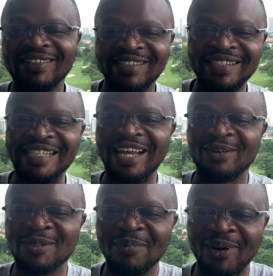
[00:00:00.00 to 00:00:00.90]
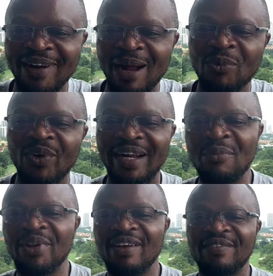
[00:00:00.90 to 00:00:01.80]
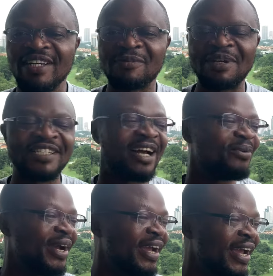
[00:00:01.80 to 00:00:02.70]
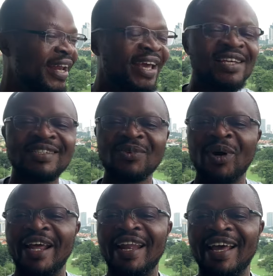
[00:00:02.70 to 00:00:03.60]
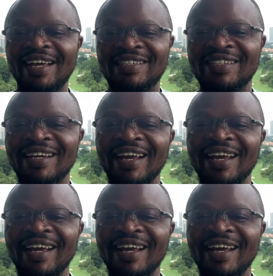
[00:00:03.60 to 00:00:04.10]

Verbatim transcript: This is Selorm's Blog. I'm welcoming in a very special way. It is what it is.